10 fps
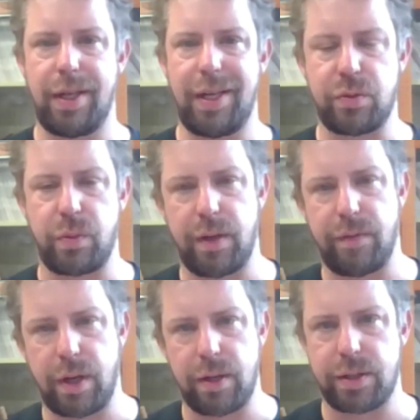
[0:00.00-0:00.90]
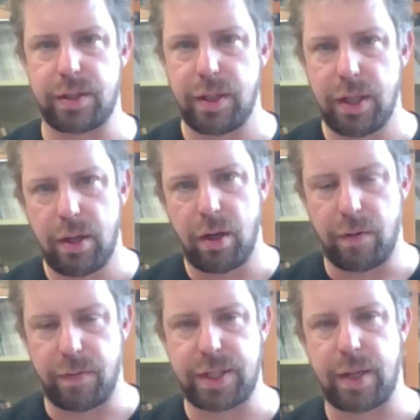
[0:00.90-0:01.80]
each one of those
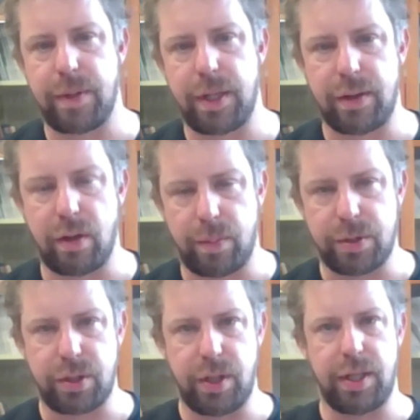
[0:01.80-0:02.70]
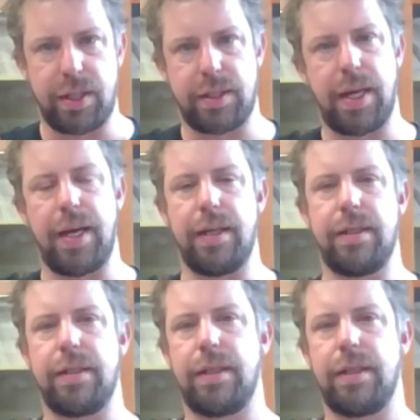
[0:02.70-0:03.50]
offers up another opportunity to add